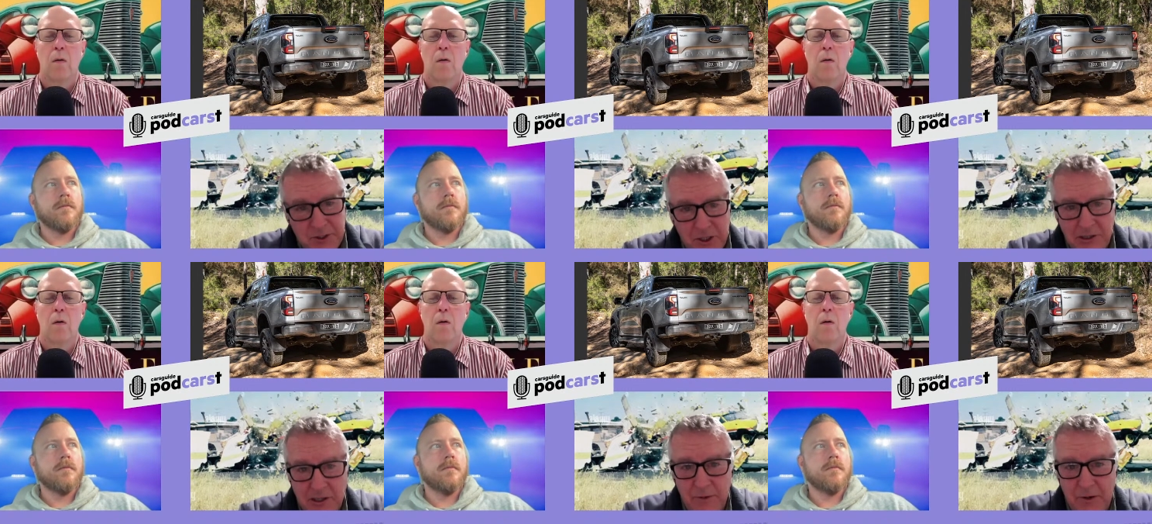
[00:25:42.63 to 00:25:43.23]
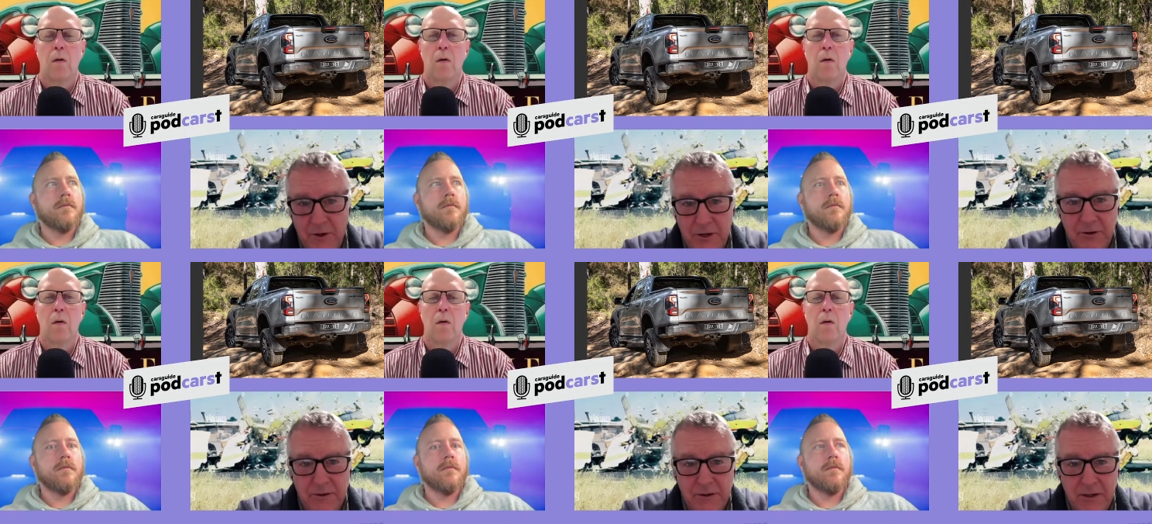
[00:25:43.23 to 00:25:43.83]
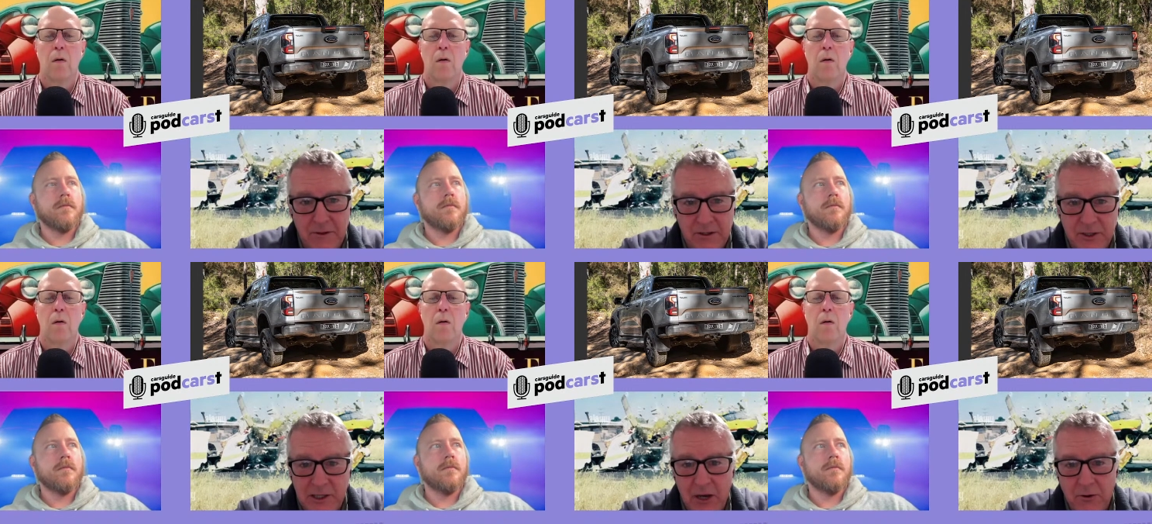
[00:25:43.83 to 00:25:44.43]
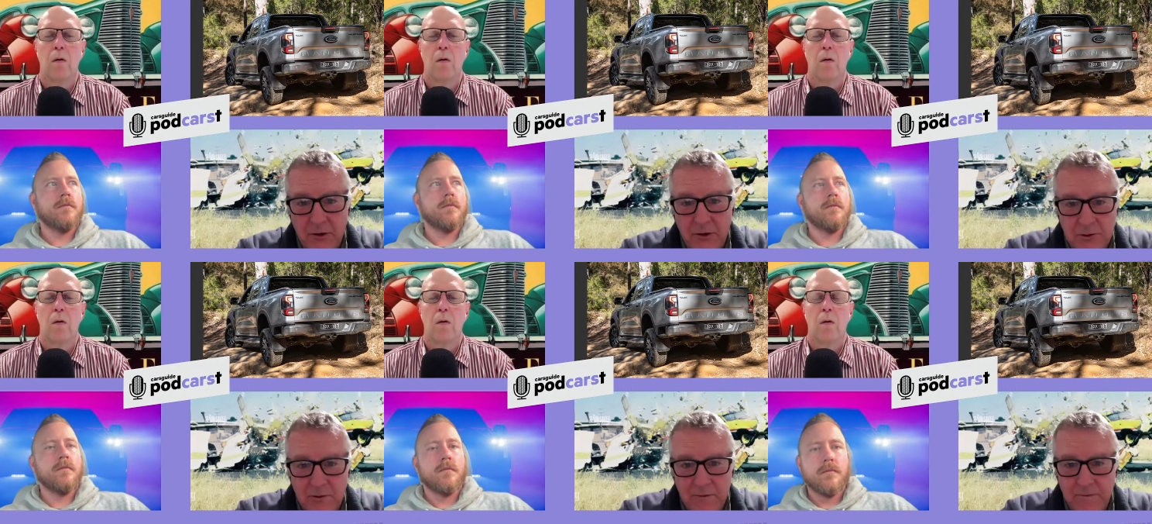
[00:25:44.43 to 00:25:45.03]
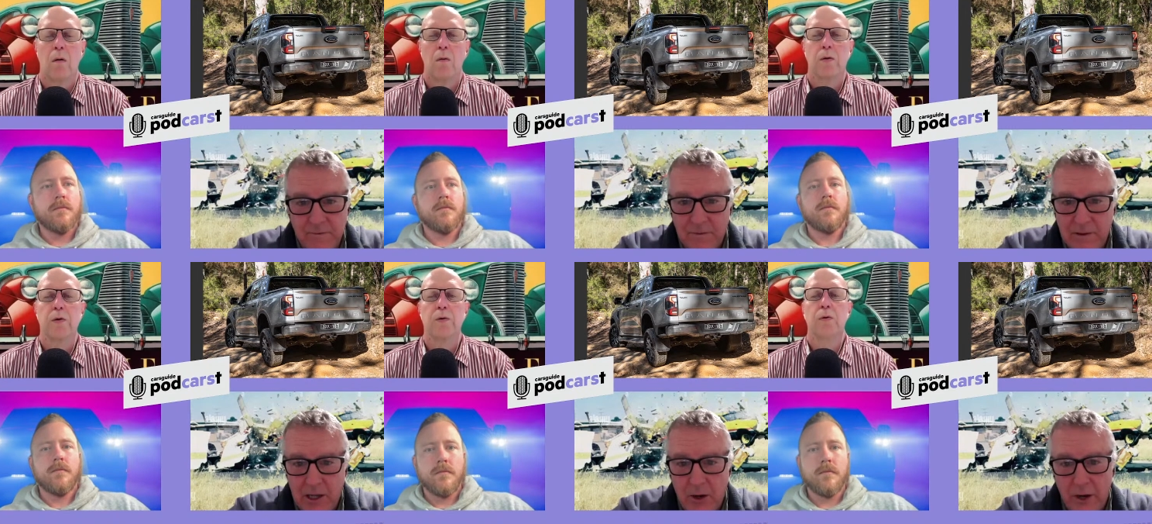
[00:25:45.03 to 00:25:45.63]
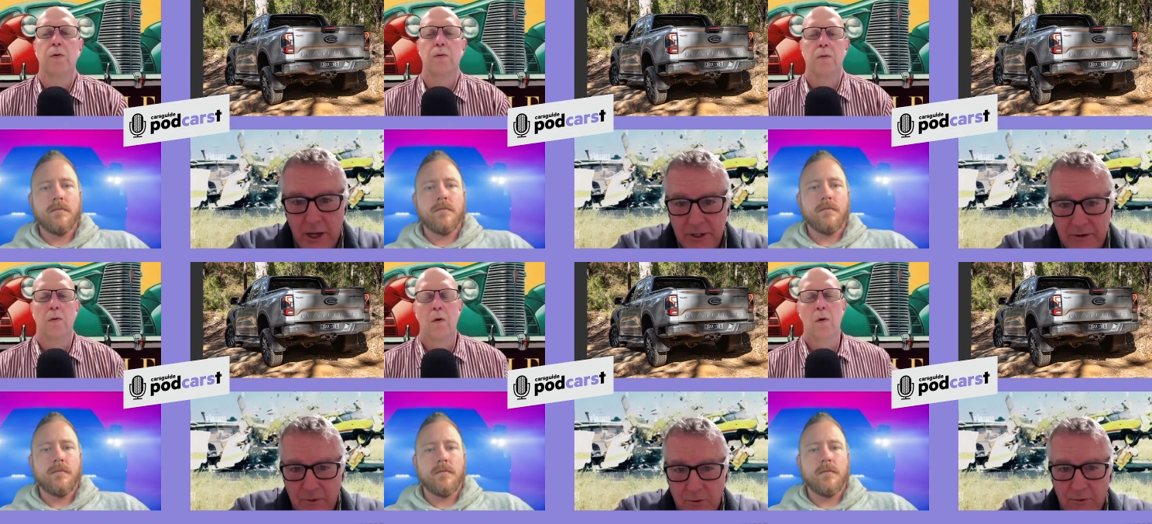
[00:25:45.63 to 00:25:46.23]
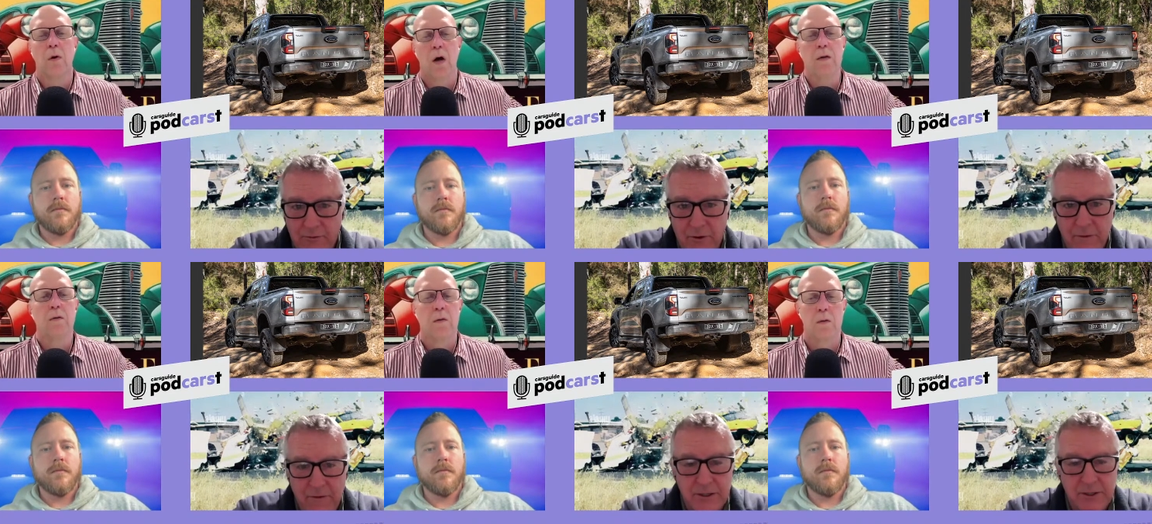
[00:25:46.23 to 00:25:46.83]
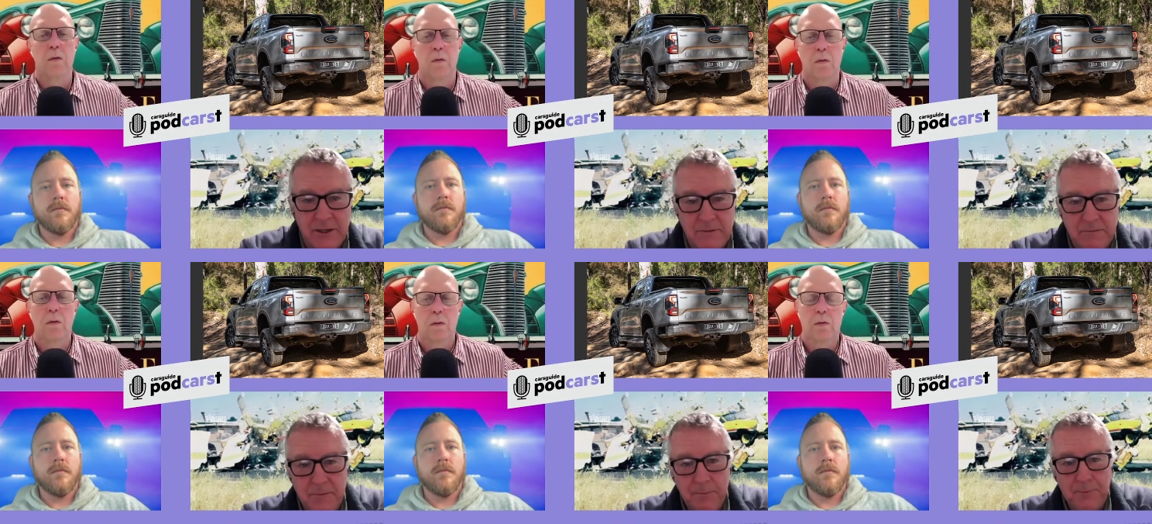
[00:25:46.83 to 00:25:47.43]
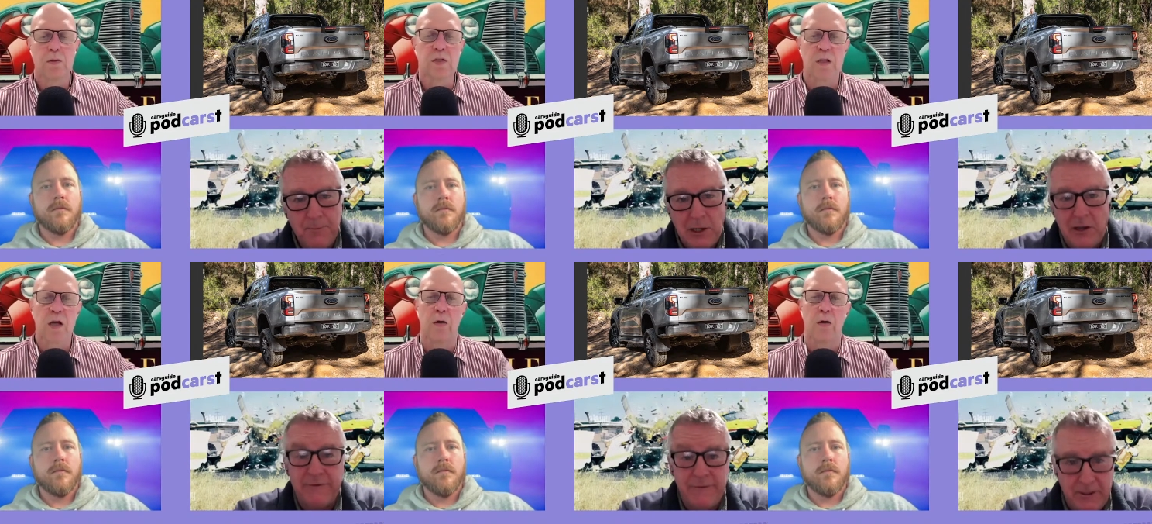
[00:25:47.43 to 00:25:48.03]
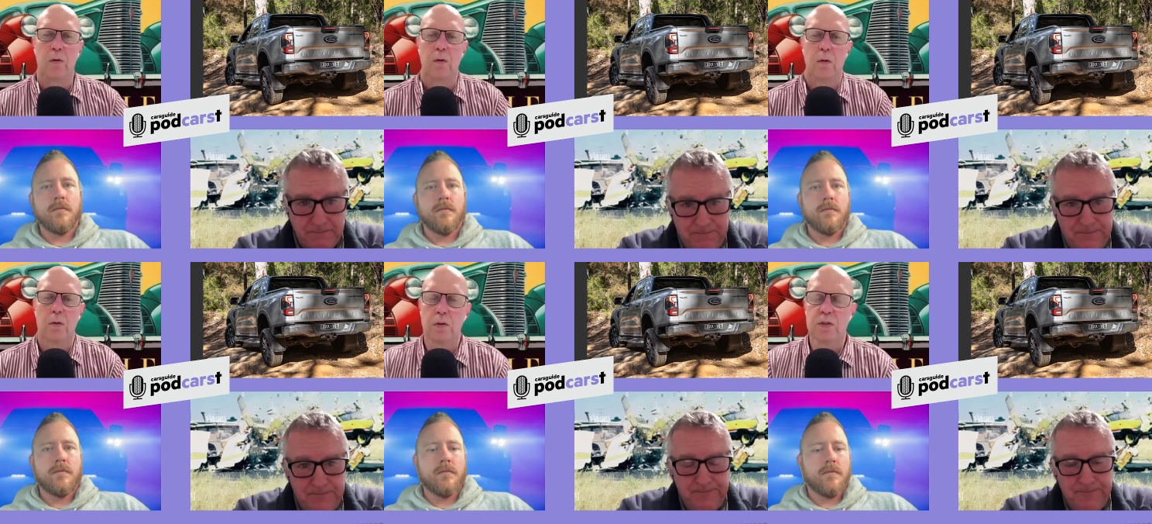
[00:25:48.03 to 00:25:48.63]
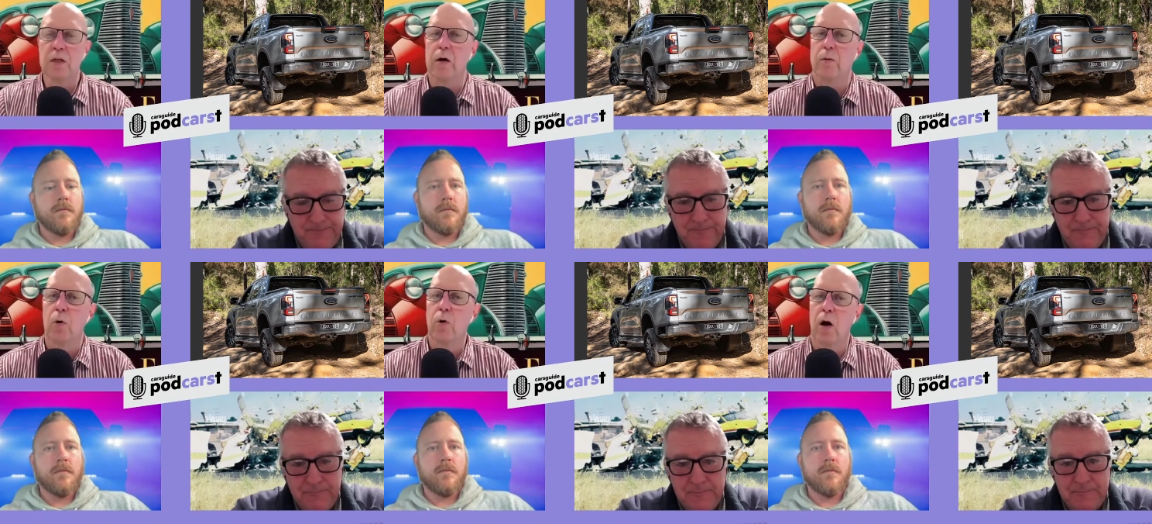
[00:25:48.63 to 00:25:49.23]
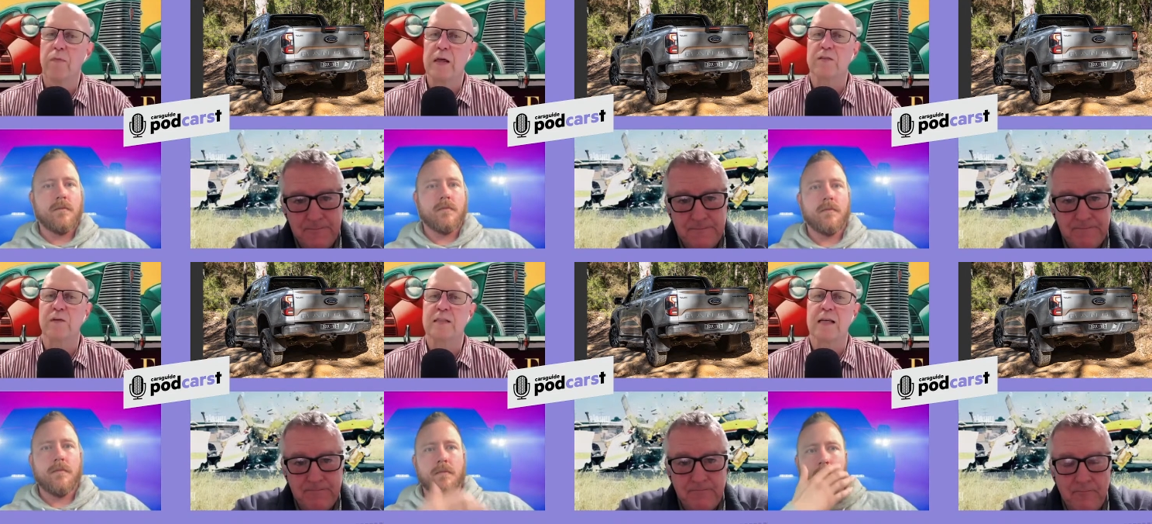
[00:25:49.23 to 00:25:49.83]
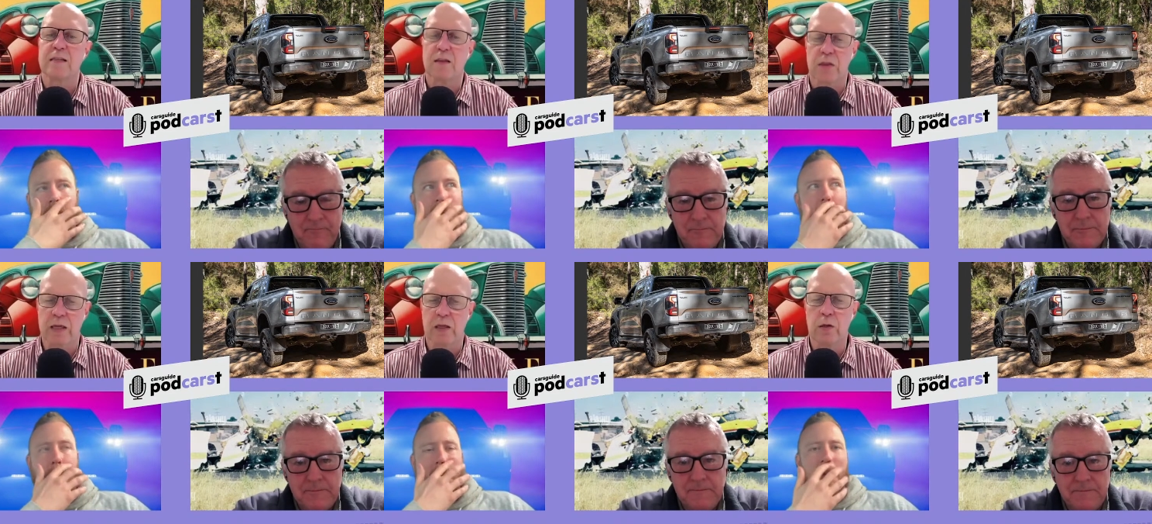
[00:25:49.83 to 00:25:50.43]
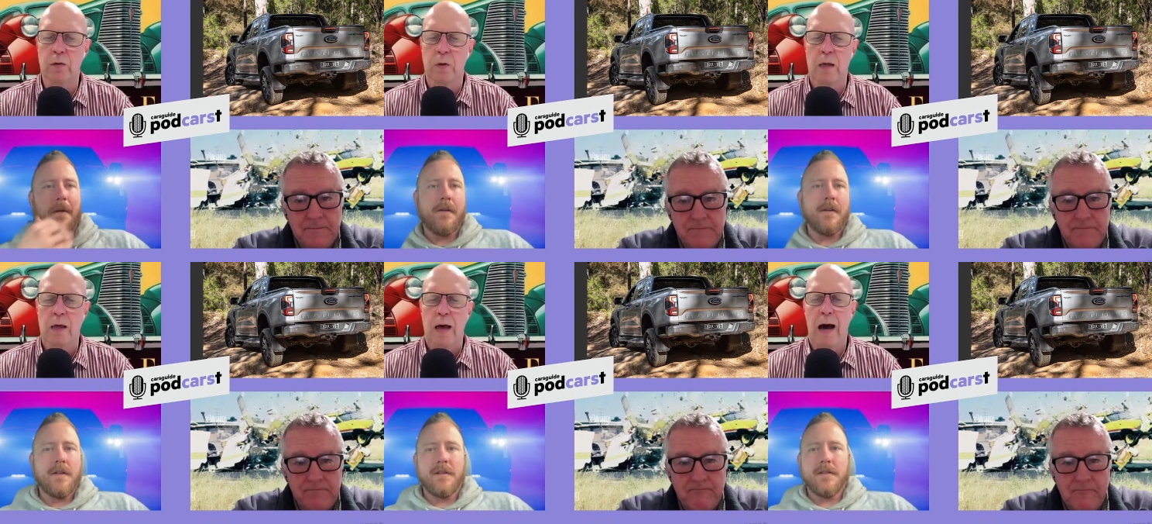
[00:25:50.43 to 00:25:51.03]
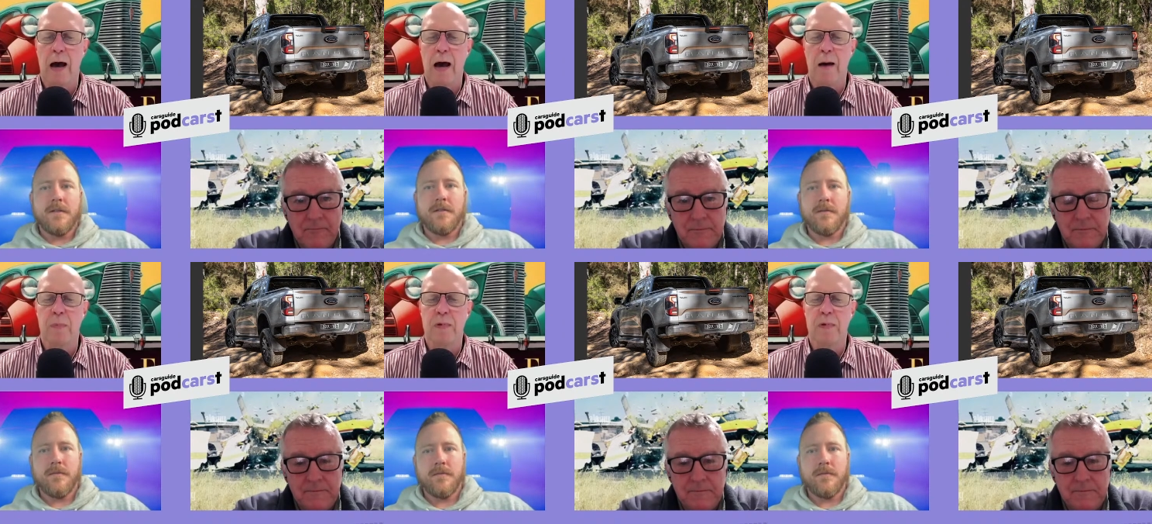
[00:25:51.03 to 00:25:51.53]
Speaker 1: you a little bit when you're in, in the slower sort of low Ooh, range for driving. So good a lot know. of fun.
Speaker 2: Good to know. All right, that's fantastic. Thank you. Um,